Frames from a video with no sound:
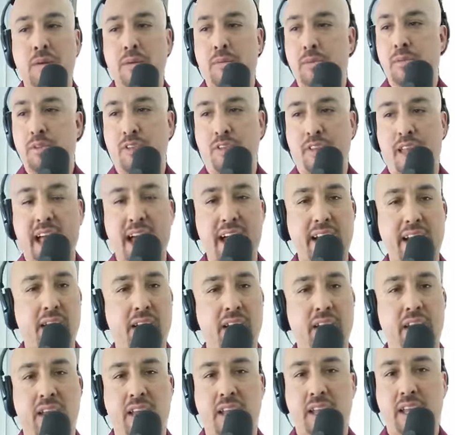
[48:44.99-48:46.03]
sack,
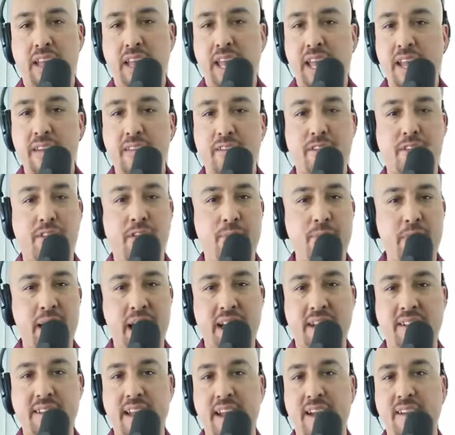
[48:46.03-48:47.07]
hit,
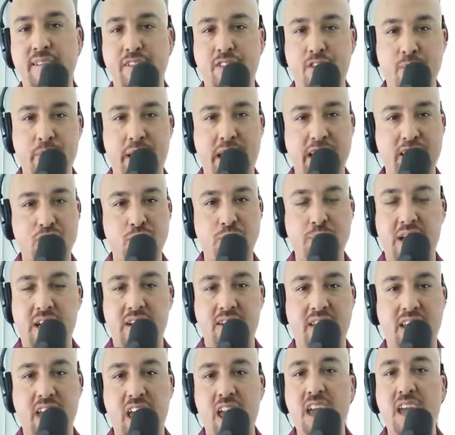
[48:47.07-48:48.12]
smackdown,
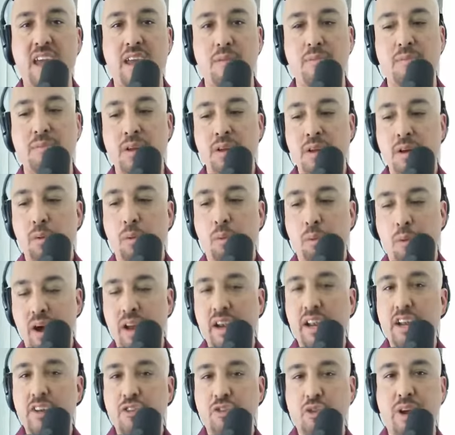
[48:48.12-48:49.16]
smashmouth game. Why
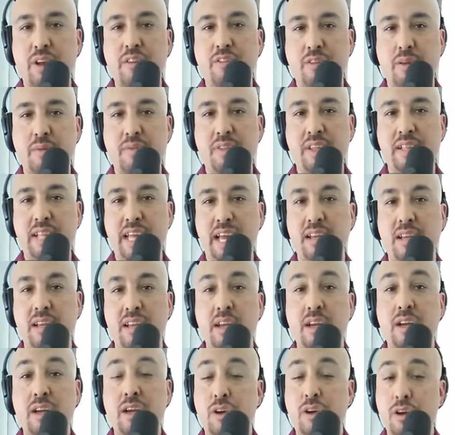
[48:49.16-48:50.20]
not try something that
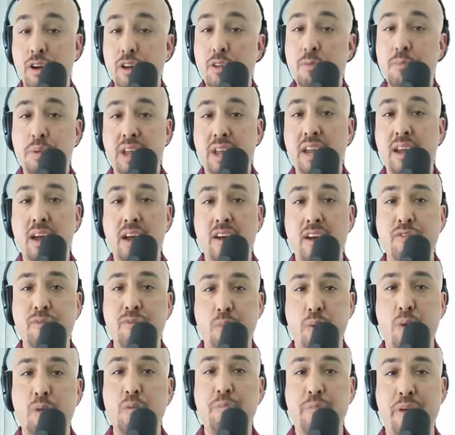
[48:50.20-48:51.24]
could be of
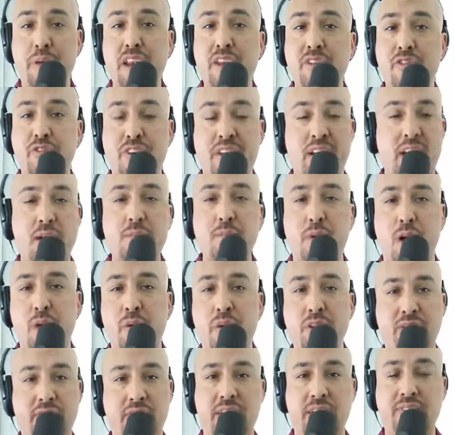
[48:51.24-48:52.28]
more benefit? I'm
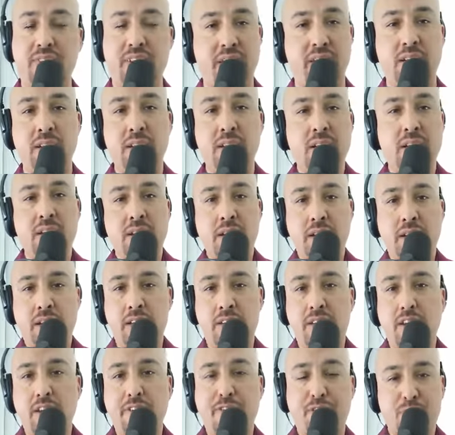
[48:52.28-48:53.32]
always having you
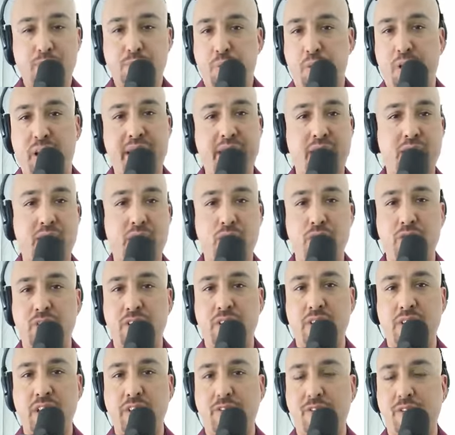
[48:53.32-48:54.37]
know, different players
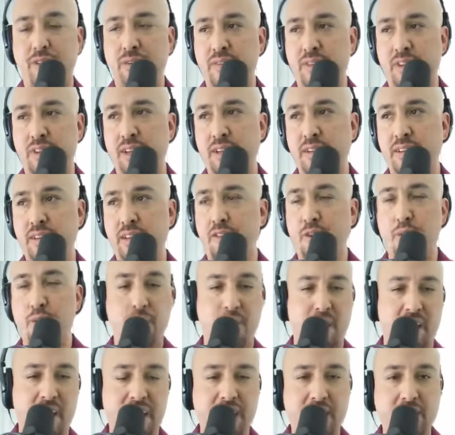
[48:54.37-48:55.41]
and different uh, different
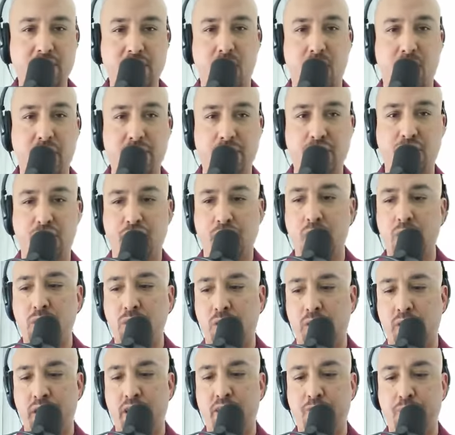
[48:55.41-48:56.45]
minds on the show,
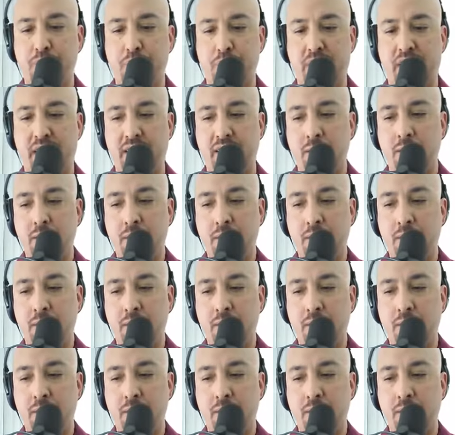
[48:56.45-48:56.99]
Cliff, but